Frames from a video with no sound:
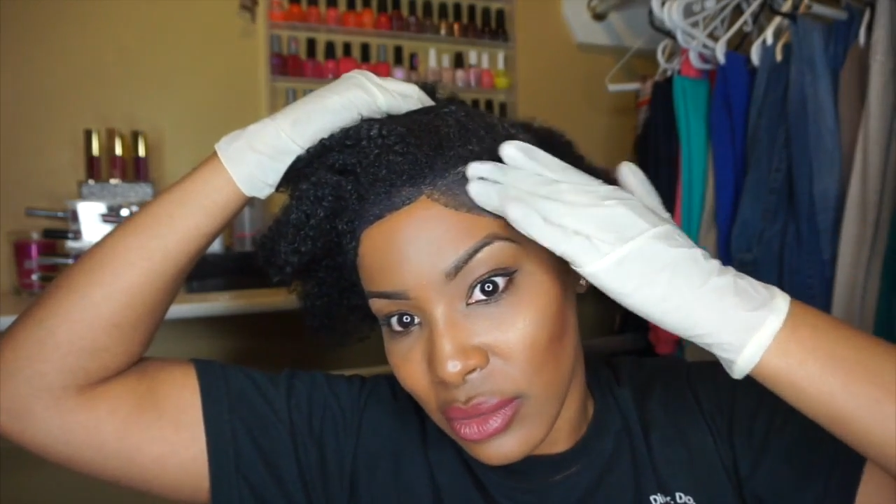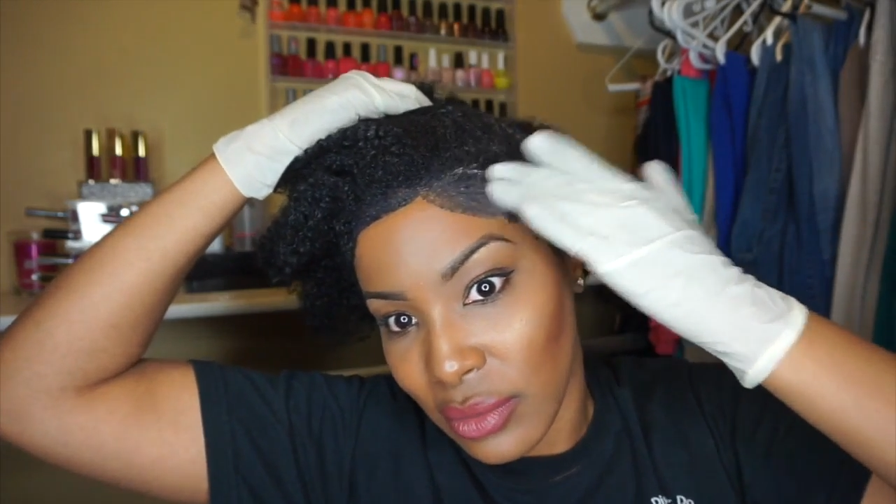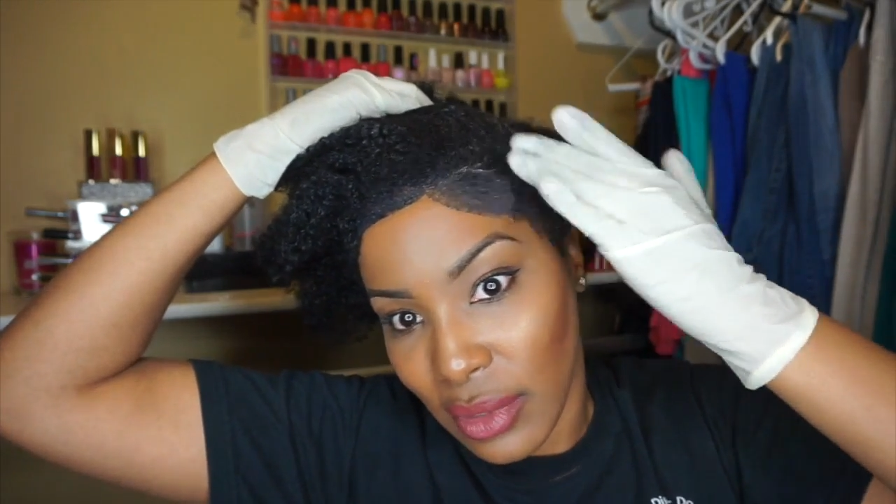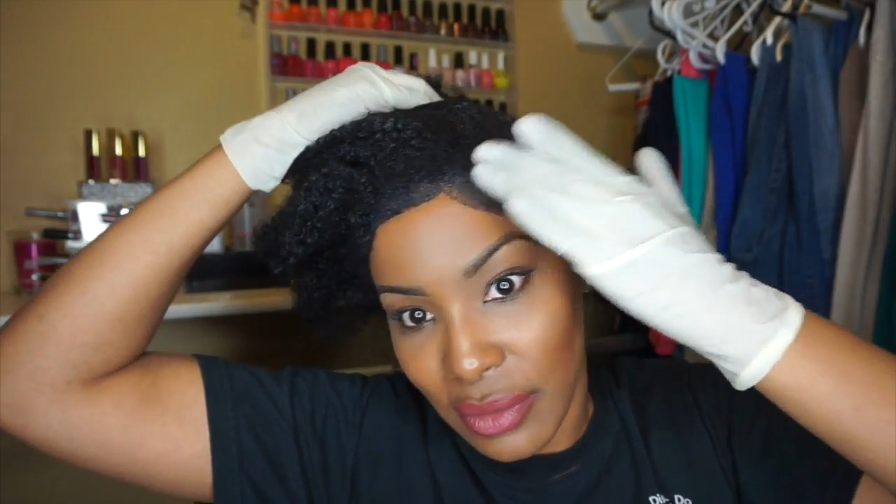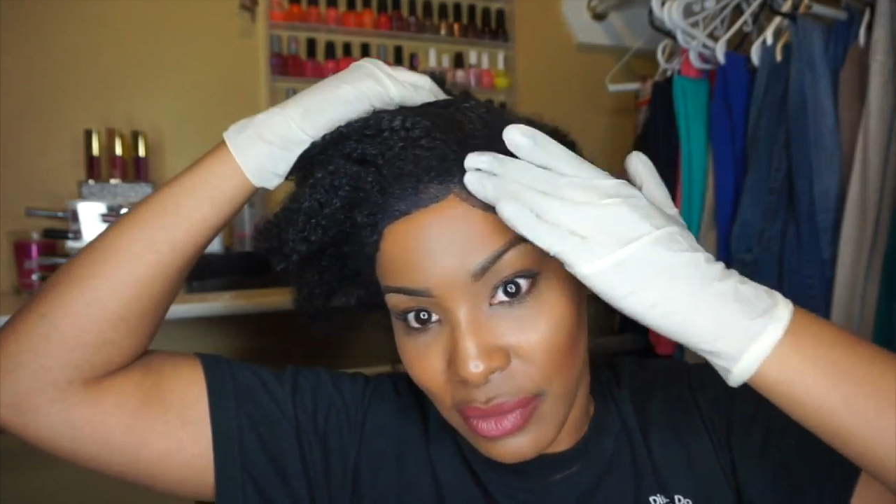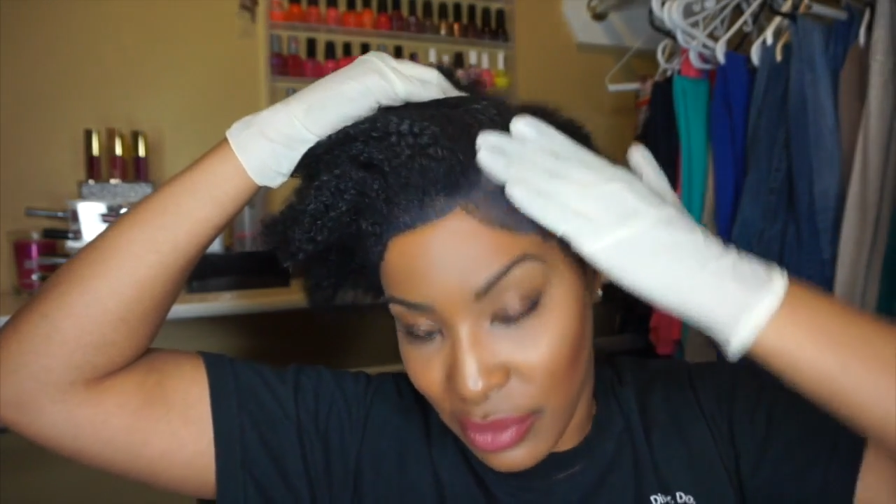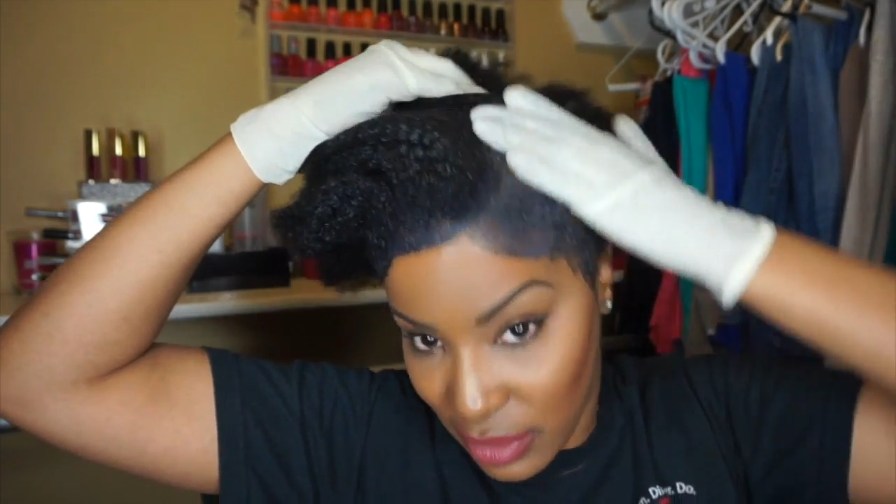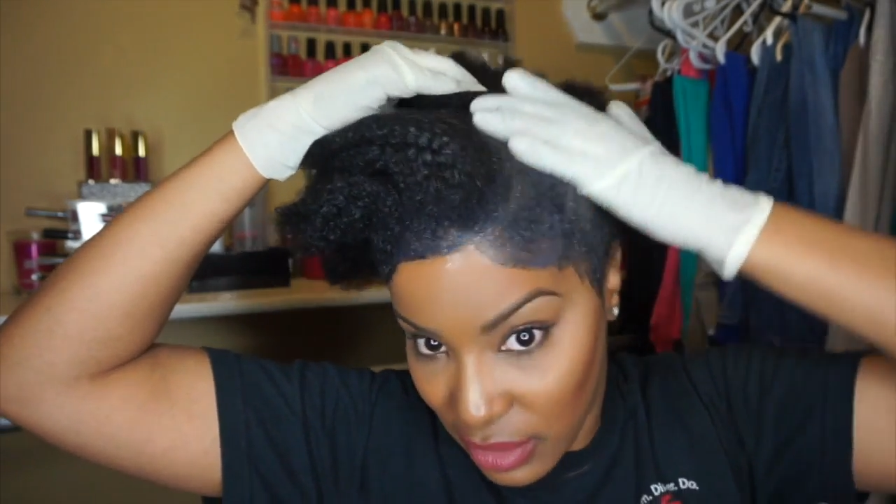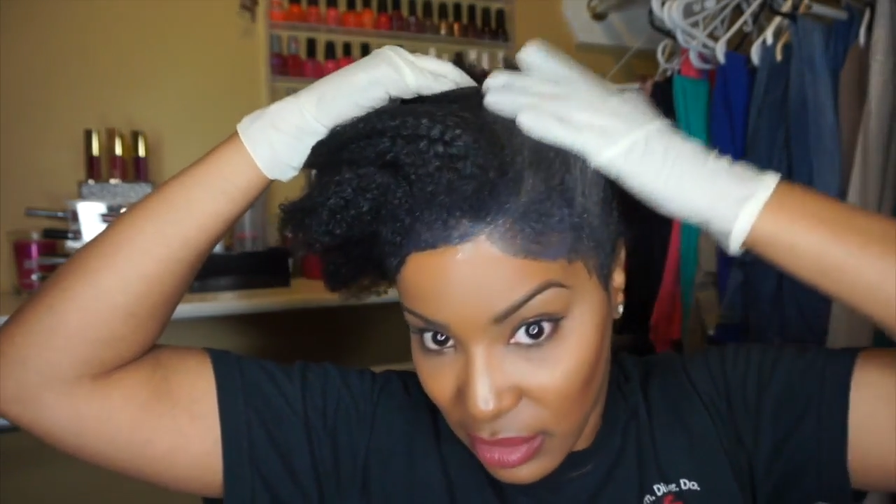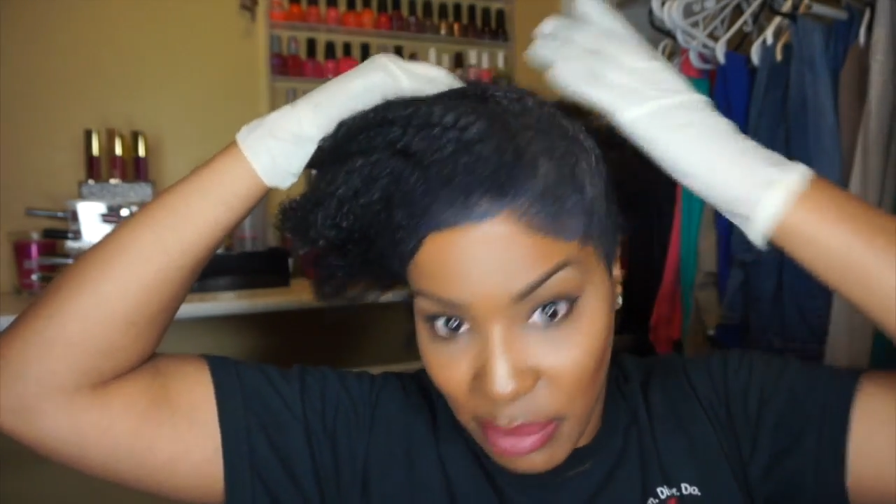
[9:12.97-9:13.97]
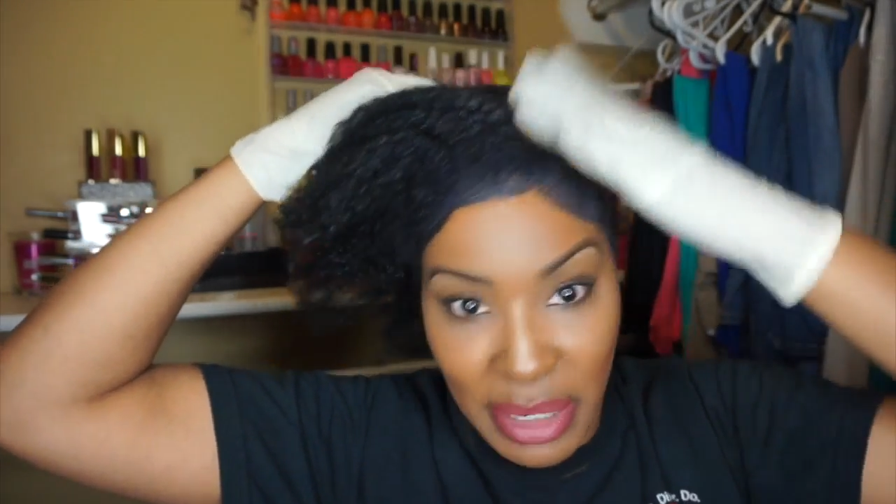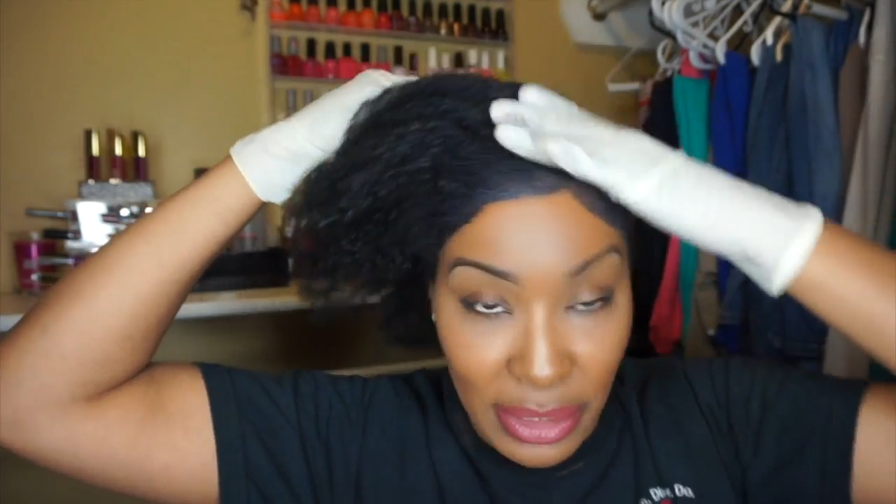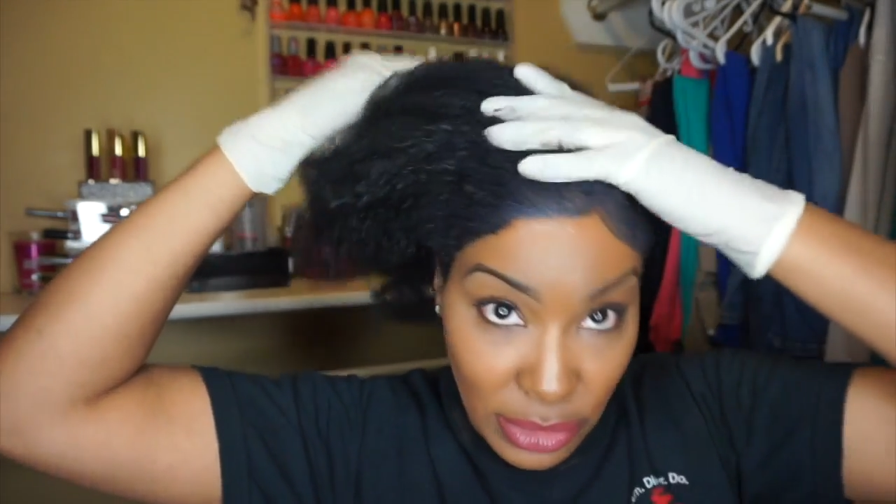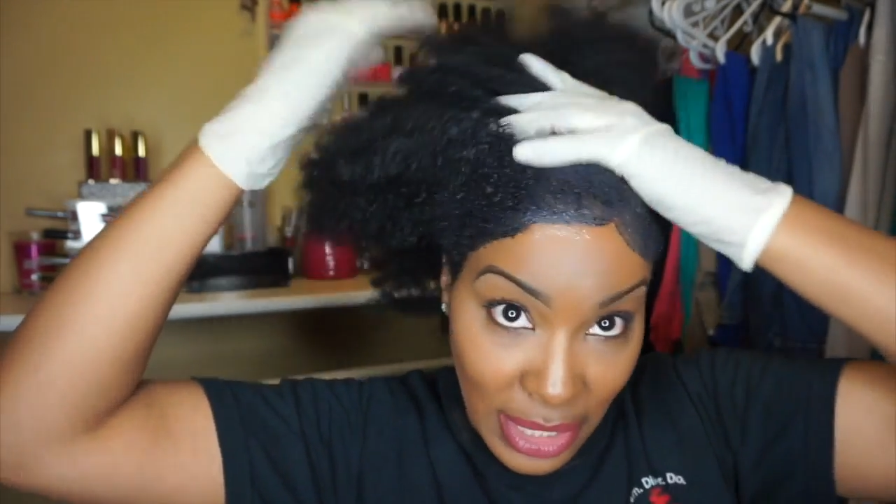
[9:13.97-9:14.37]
Whoever thinking about